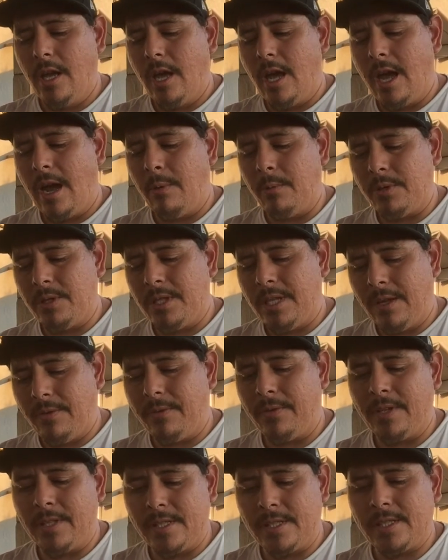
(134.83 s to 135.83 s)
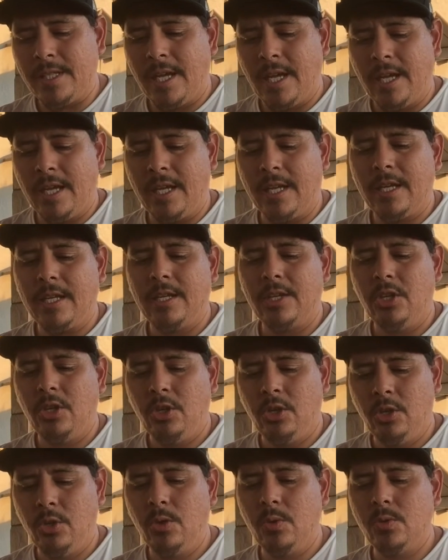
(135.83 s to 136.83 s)
I would definitely say
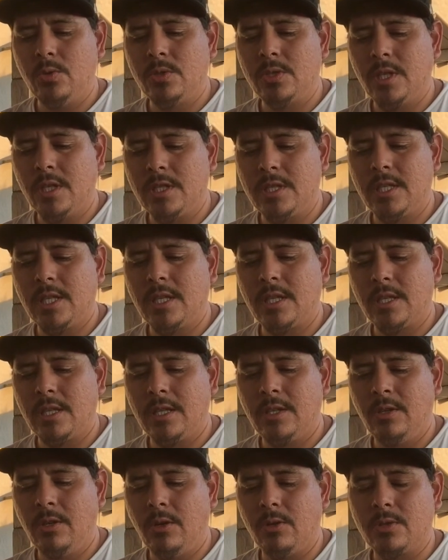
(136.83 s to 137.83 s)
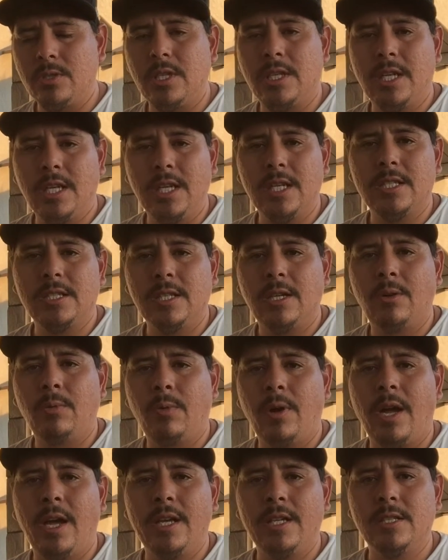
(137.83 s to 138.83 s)
use the Tequila
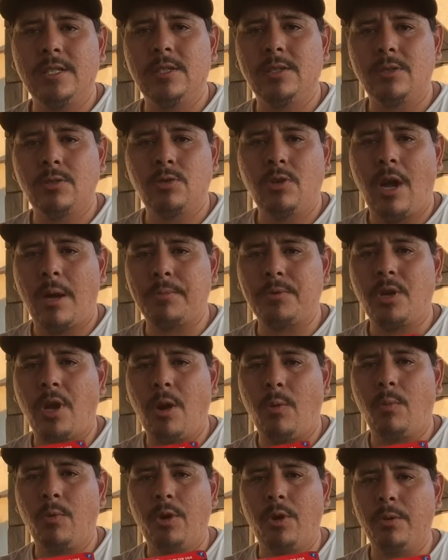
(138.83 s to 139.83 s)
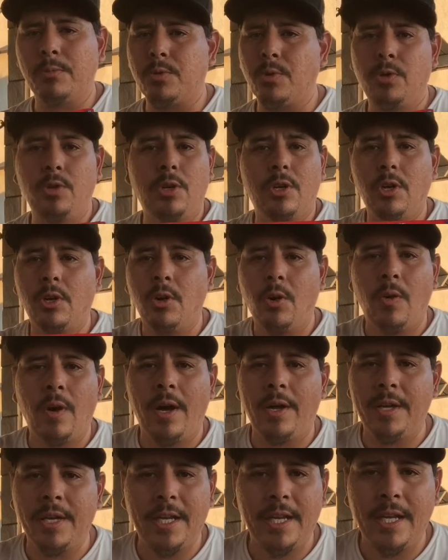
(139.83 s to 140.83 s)
Sunrise drop shot worms, or you could go
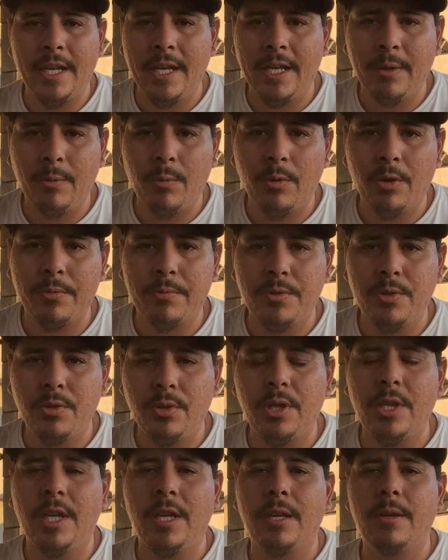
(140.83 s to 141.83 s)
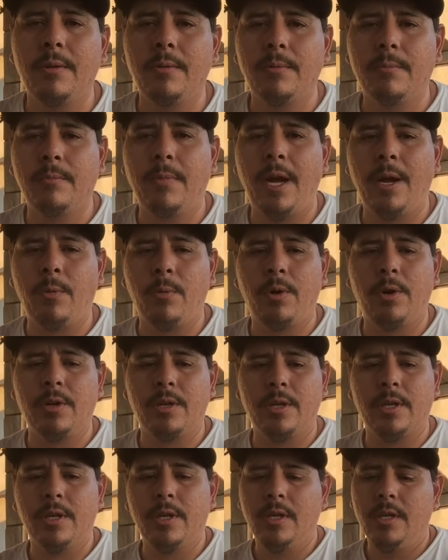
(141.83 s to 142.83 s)
out and get any worms you think might work.
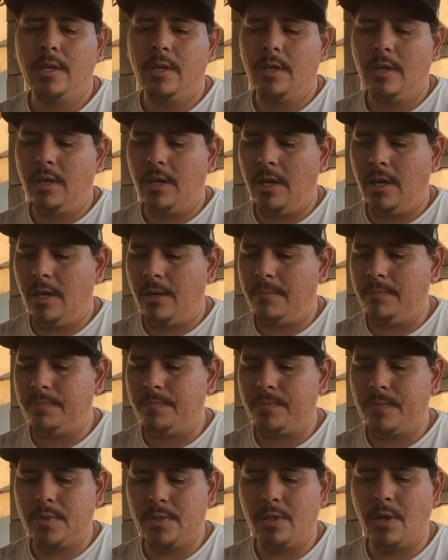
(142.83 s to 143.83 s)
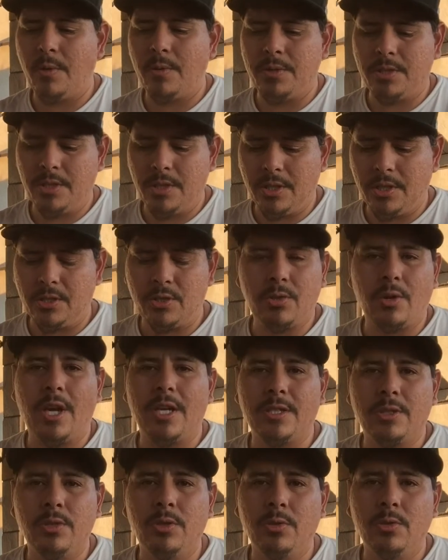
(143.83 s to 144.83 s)
It's always good to try
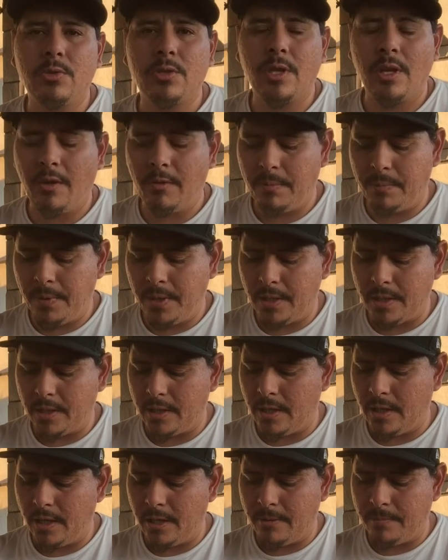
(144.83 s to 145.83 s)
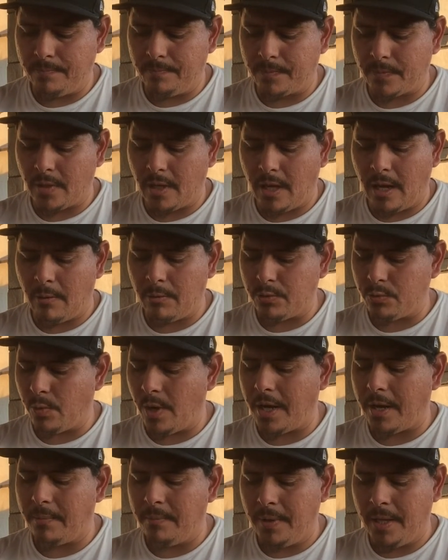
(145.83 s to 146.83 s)
some new stuff, but I was
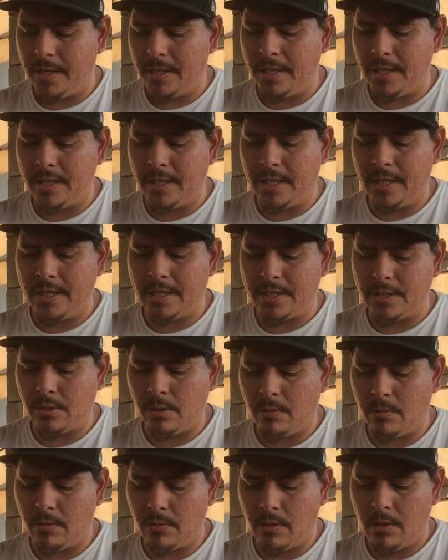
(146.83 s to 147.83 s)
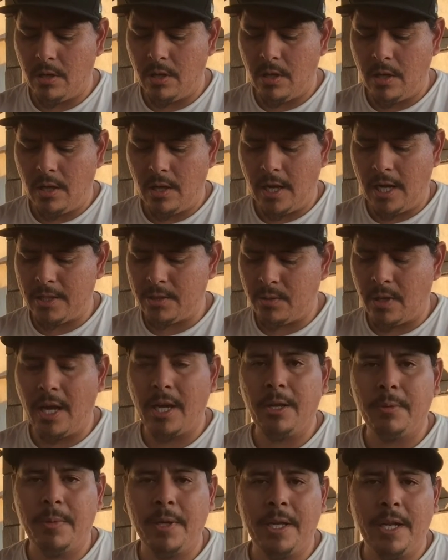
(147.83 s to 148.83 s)
recommended these, so I tried
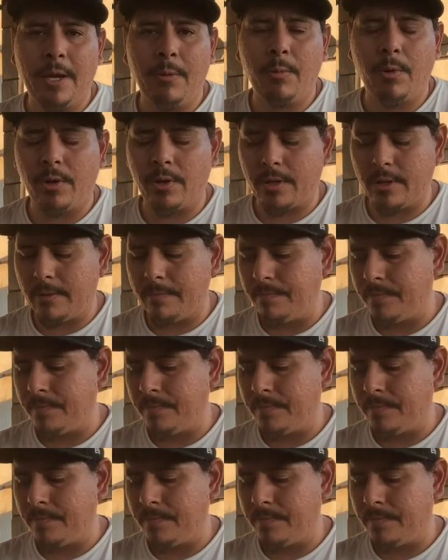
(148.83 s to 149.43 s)
them and they work.